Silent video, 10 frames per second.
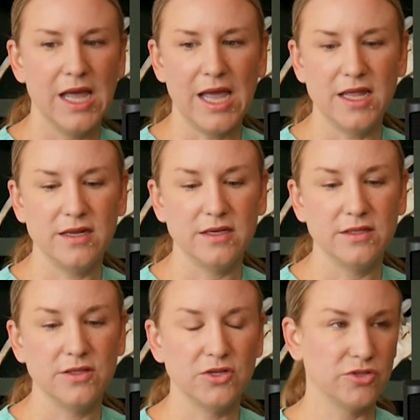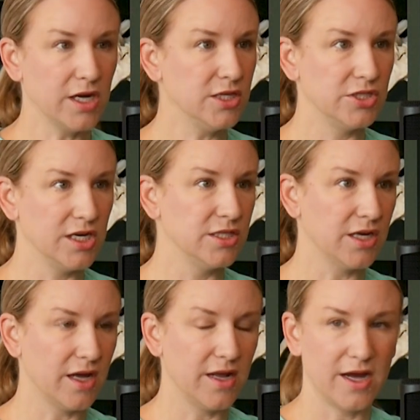And they're trying to change
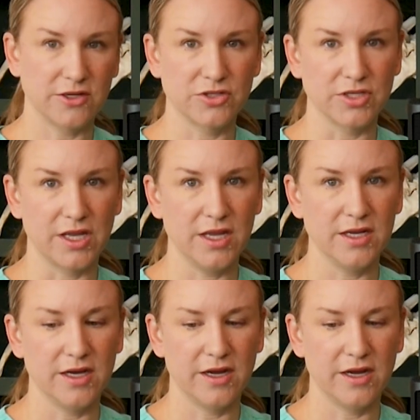that, actually.